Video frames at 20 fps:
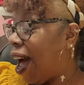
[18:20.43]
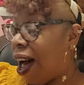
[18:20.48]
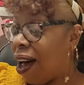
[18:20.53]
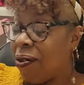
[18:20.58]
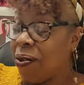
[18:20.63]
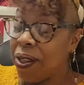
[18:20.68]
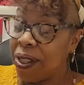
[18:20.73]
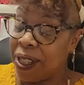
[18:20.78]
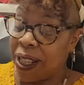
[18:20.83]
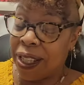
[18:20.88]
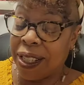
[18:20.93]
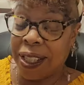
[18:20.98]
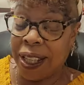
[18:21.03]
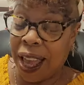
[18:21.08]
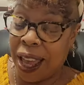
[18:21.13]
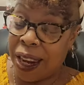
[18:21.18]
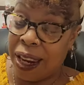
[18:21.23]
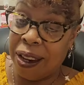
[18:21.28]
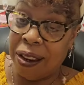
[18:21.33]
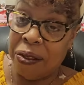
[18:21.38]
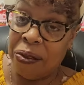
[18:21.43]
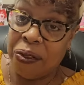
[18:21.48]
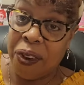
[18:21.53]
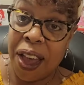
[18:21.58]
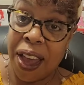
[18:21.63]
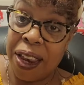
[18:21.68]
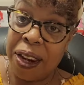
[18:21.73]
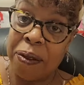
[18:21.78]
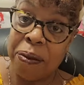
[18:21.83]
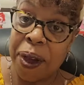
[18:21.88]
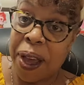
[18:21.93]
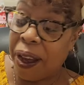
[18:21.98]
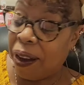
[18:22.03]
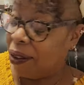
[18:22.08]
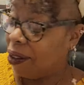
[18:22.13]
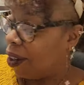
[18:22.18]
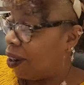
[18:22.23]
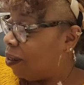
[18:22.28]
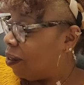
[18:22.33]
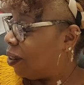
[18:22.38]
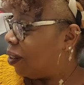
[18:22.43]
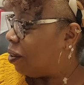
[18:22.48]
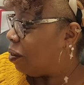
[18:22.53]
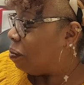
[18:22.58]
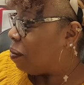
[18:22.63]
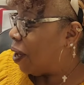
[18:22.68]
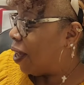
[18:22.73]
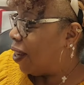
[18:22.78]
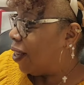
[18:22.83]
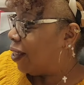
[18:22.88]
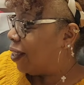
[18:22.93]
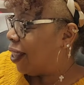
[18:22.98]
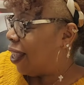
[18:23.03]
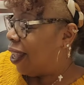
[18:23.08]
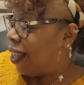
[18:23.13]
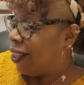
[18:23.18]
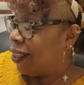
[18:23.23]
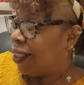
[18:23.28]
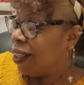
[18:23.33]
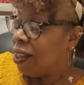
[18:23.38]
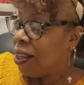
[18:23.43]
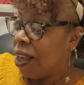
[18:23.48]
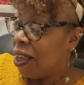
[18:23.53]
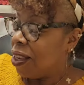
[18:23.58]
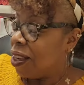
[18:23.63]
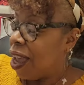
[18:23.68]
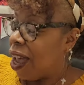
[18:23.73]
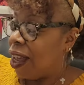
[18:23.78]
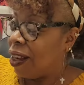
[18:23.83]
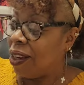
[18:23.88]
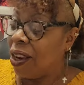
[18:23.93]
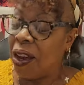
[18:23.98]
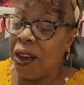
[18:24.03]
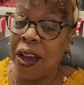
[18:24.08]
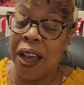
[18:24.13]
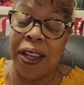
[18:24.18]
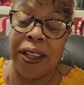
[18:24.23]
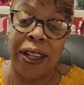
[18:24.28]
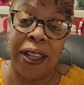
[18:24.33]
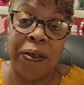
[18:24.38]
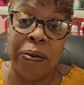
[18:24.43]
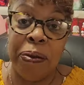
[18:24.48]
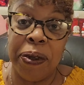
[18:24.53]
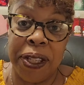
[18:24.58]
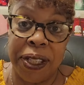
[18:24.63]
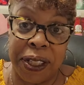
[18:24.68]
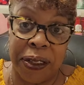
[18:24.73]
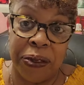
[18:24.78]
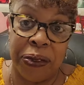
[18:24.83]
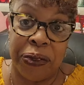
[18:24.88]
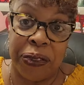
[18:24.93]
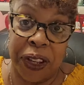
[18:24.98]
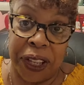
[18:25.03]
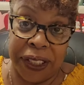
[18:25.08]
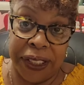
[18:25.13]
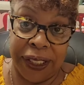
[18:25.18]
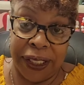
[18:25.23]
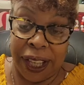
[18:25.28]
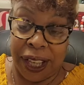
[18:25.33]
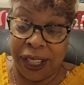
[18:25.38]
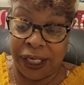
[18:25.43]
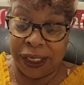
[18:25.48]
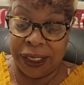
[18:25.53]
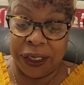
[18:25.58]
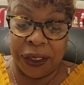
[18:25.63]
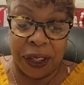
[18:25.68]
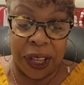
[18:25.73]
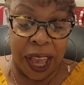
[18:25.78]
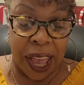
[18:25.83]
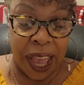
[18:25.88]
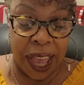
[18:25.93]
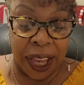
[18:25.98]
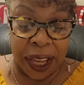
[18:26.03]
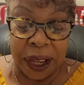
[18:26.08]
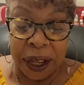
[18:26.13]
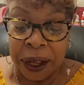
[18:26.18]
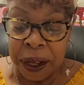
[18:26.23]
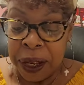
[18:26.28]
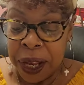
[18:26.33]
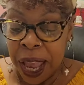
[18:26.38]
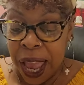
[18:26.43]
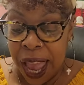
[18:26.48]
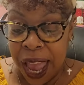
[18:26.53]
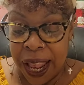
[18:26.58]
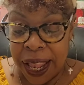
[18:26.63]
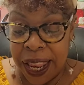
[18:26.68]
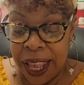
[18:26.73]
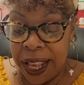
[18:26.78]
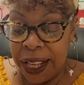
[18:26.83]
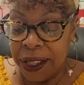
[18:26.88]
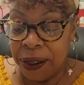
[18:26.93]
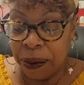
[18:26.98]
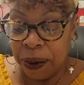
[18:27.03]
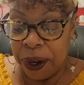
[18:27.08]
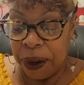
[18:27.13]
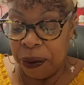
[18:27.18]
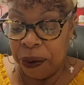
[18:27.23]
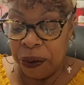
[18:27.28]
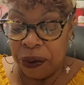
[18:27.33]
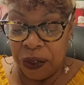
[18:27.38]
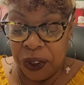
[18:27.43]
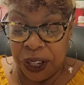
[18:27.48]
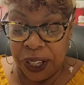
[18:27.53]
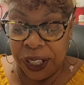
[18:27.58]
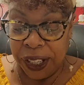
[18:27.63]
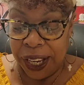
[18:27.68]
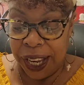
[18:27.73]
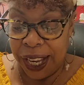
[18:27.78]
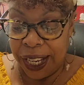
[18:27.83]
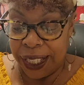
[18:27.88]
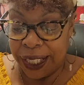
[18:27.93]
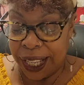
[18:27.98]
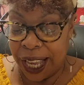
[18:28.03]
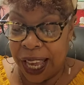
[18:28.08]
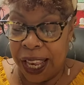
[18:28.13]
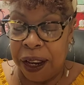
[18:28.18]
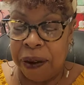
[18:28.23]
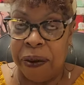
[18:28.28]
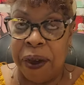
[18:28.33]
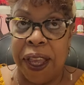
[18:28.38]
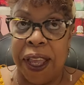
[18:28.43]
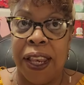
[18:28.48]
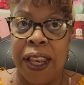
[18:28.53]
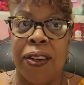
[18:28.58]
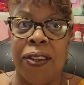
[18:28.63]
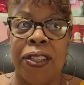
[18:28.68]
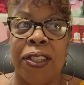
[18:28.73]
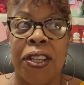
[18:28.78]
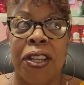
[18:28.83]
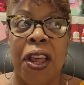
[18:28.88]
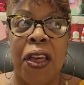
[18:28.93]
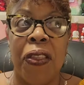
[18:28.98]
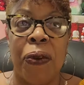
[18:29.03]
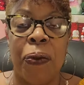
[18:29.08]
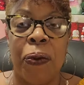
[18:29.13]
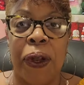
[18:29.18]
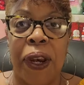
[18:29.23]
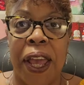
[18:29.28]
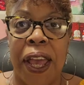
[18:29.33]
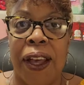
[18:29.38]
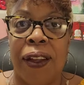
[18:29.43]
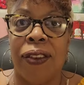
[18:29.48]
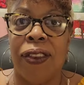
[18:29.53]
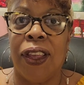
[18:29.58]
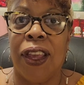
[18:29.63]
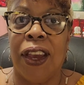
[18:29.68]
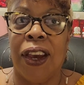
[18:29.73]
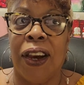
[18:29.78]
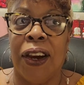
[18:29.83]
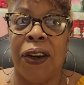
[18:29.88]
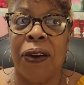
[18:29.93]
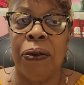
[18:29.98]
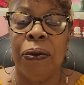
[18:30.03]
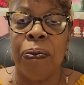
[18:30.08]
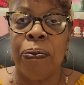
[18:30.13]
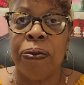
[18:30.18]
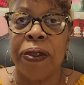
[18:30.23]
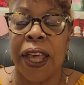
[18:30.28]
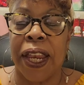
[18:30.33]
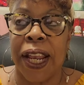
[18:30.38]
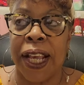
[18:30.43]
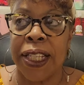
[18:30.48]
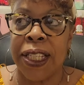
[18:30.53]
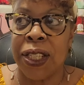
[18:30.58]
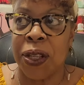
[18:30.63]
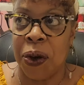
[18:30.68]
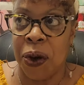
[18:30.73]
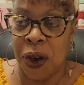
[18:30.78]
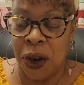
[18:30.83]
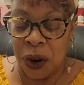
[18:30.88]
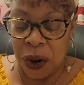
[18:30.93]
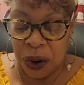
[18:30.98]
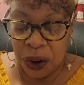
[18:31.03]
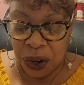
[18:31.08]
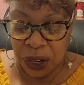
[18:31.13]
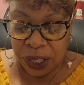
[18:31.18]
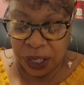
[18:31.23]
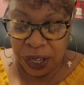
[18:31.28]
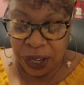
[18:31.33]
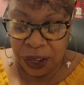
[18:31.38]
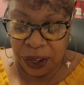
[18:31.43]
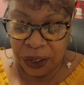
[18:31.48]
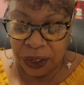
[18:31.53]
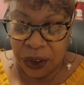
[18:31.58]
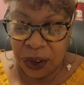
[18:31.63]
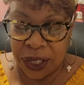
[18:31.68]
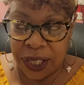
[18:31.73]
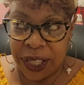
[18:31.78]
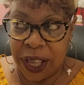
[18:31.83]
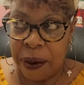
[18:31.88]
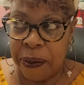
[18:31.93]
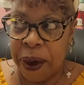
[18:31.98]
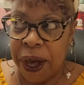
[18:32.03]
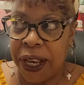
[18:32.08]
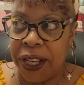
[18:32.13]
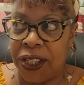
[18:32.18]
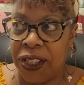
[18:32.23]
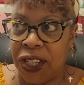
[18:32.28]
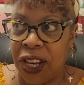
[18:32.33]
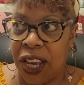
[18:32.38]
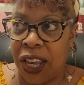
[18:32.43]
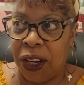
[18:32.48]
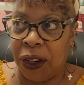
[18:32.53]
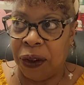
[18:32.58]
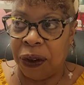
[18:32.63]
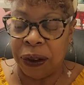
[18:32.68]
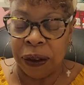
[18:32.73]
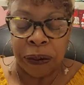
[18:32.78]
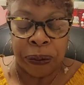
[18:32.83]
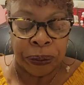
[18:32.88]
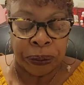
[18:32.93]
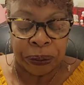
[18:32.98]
I was excited to find them. I don't care what nobody says. Y'all know I love me some fun socks, okay? And this one really excited me. And there's another one out there that I saw earlier on somebody's channel.